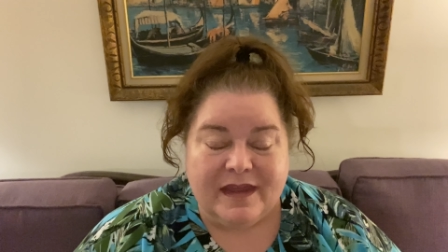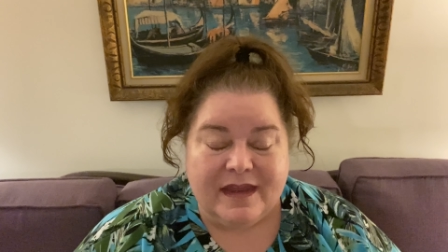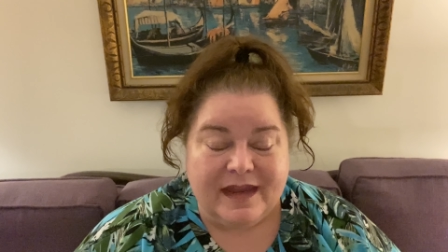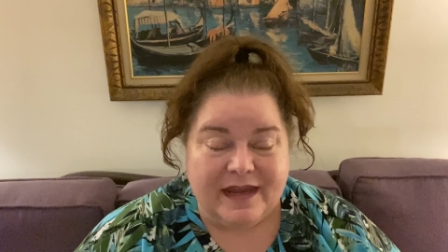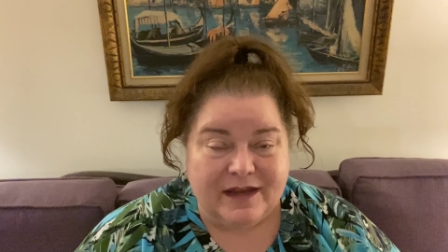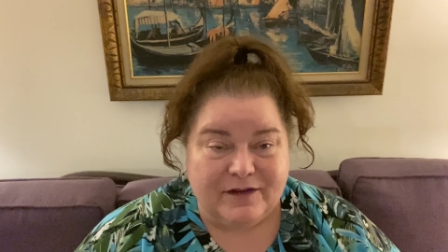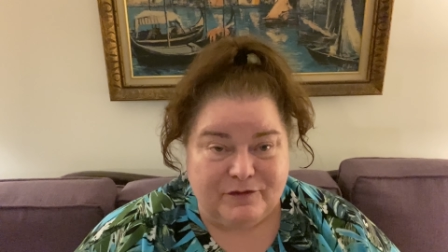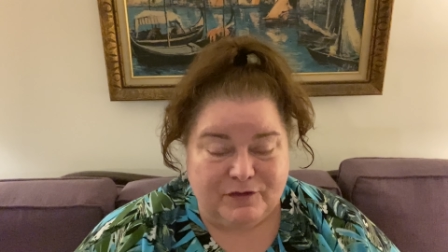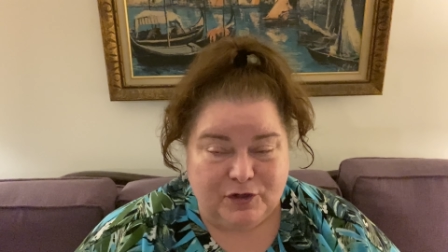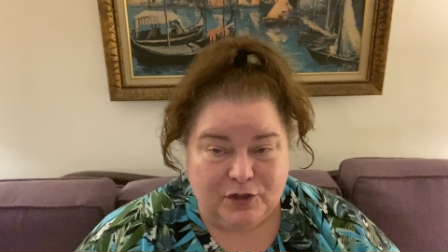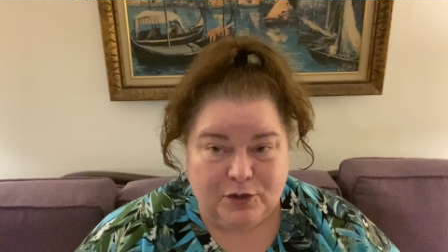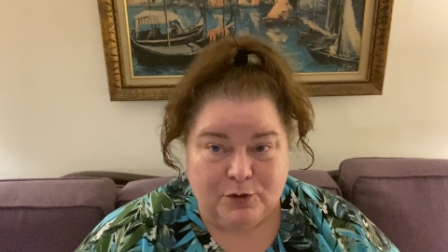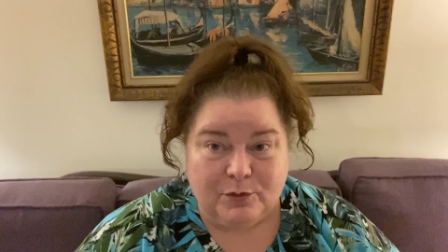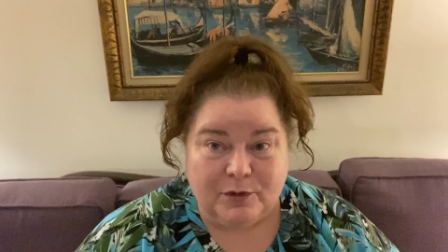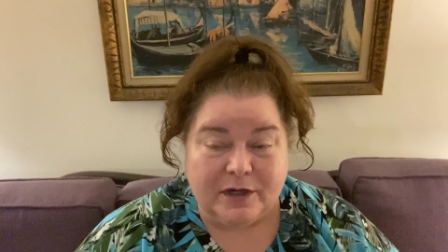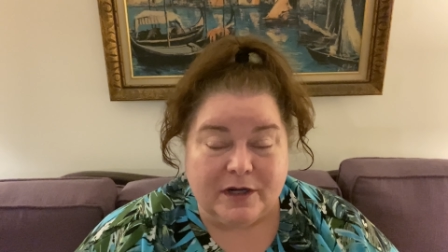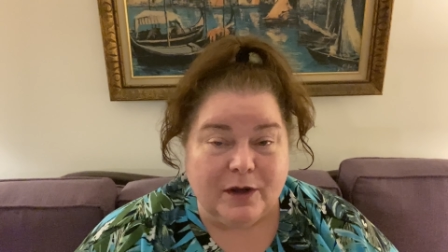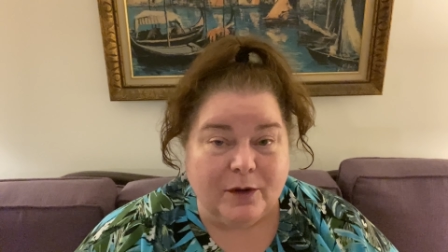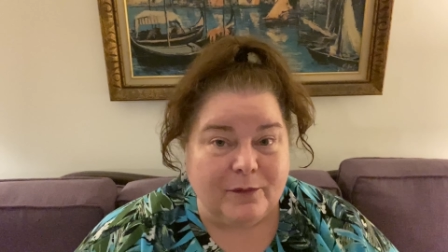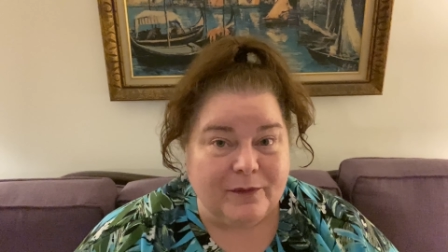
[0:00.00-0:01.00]
if you are
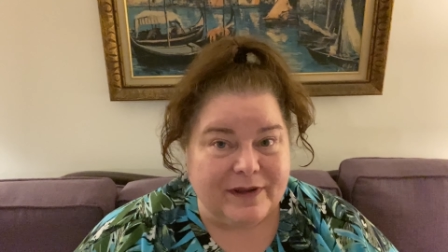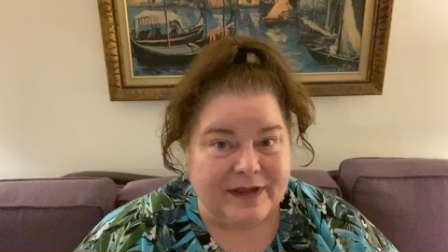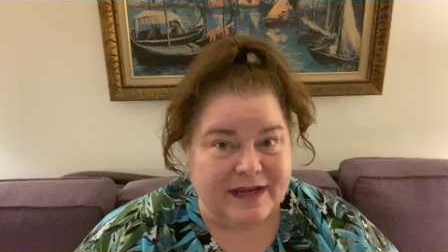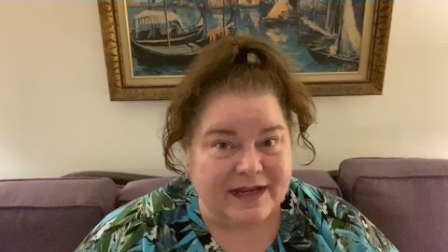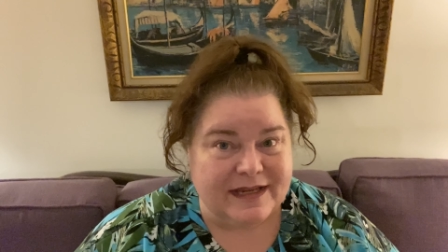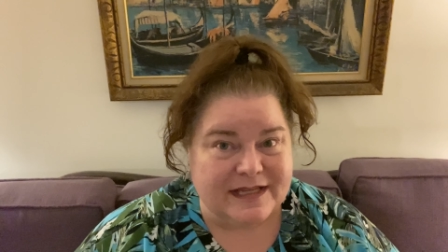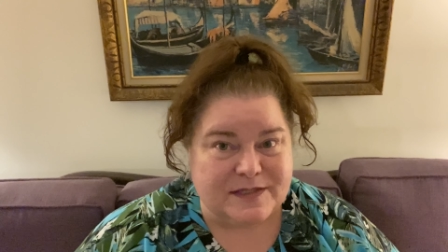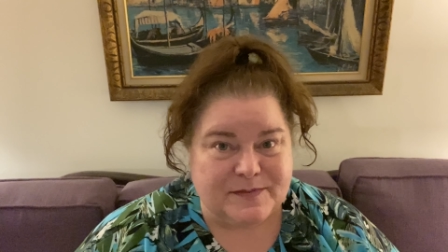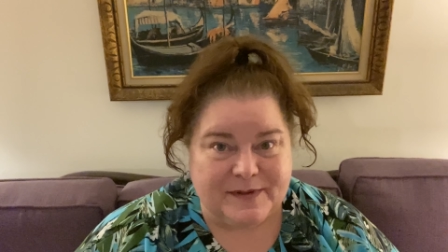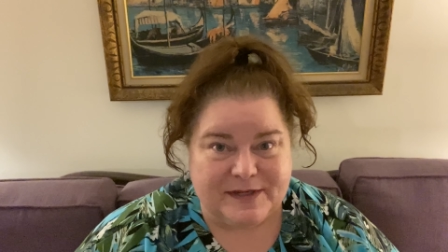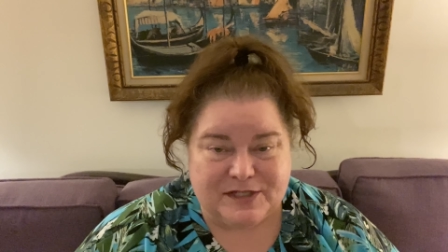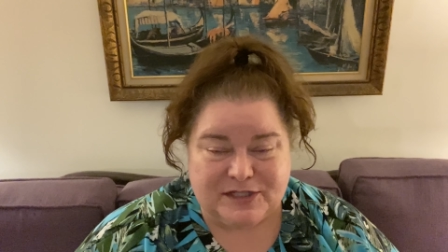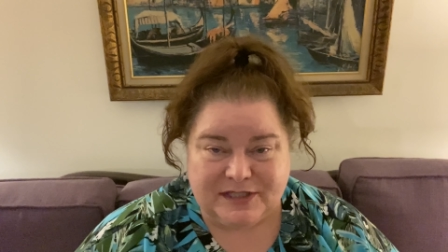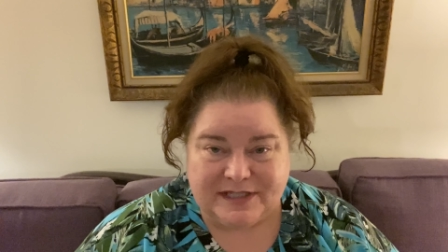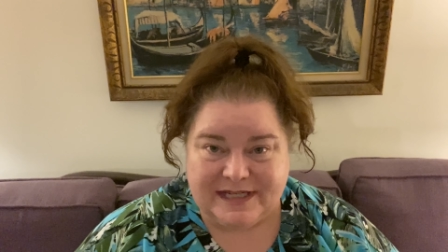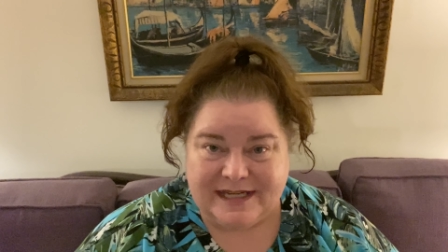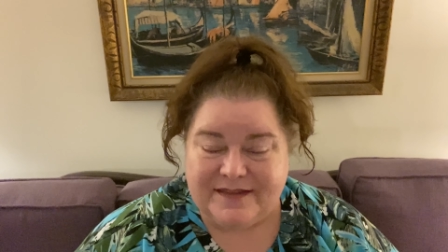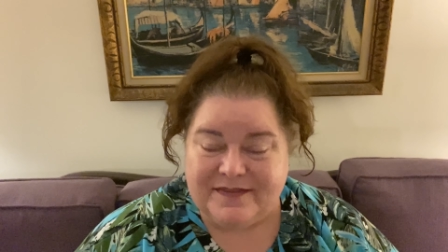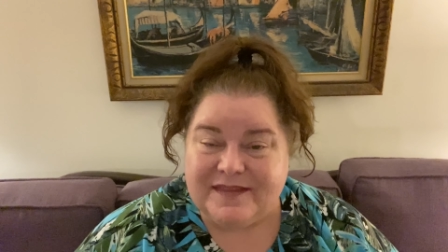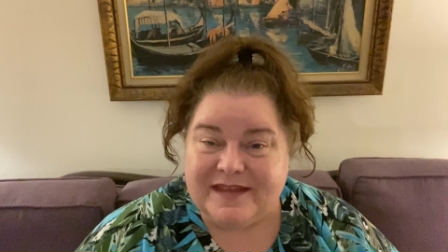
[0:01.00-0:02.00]
going,
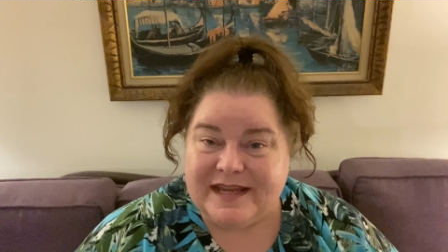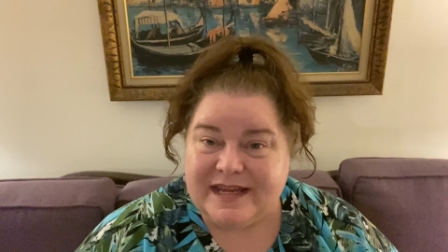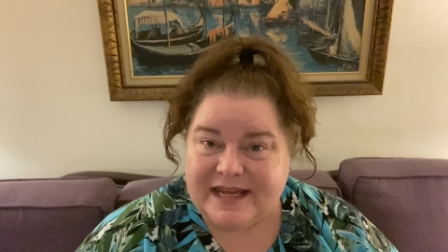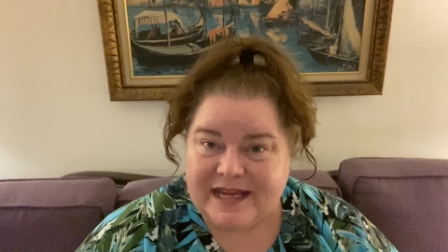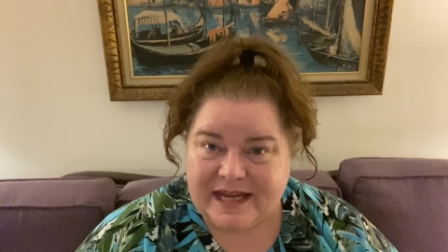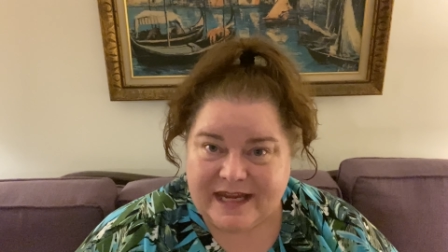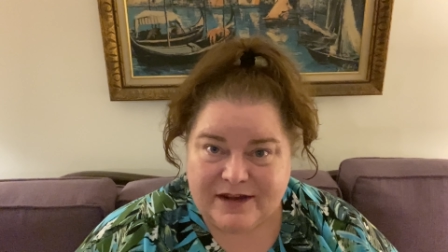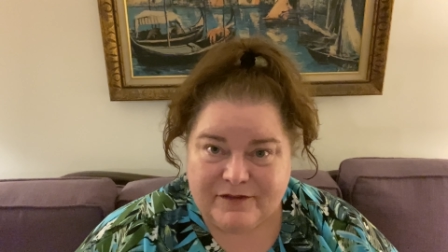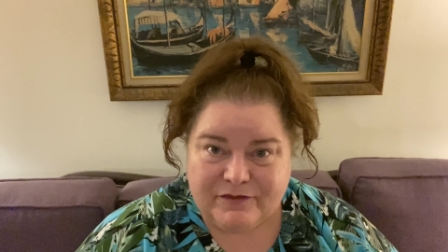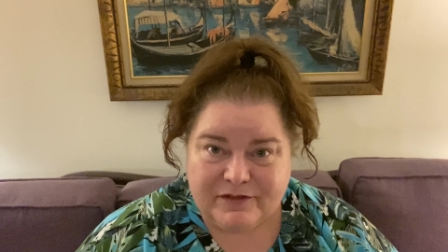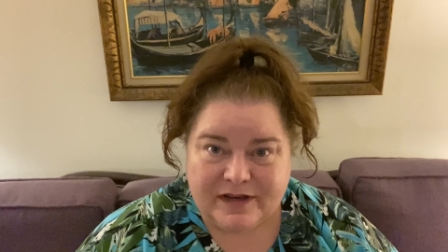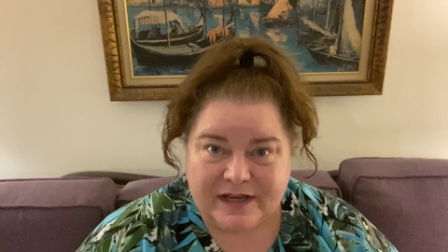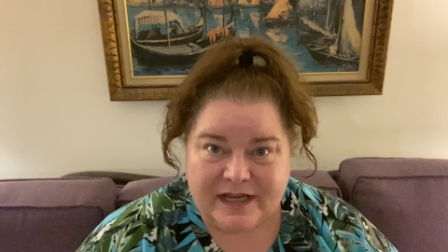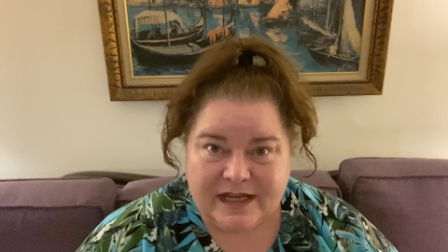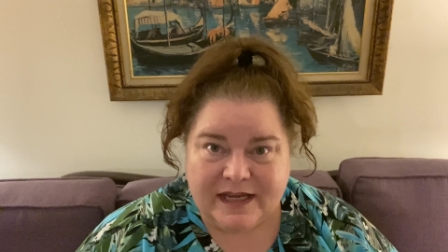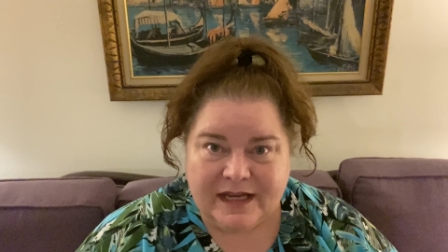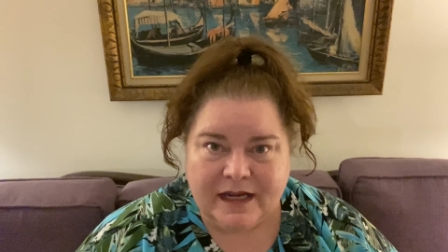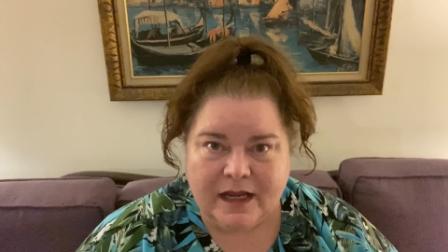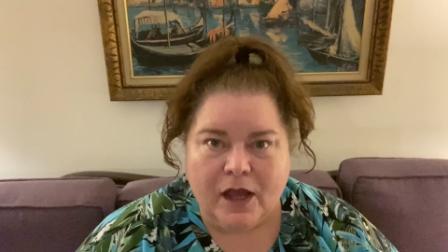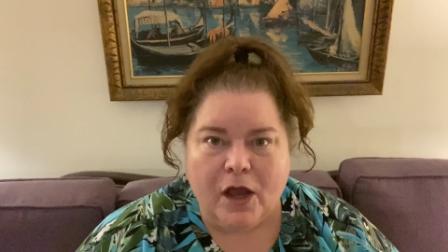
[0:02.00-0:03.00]
especially in the
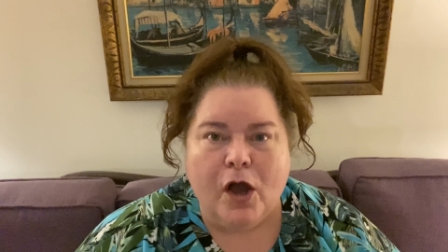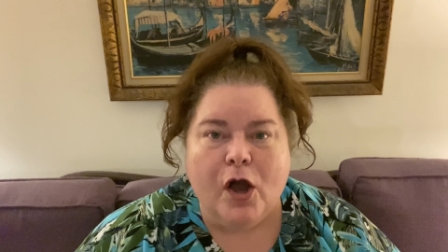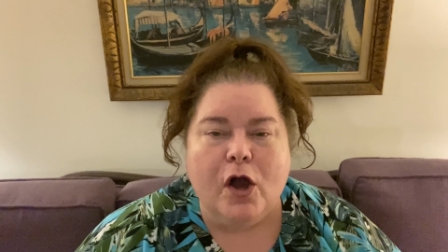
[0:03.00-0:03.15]
evening,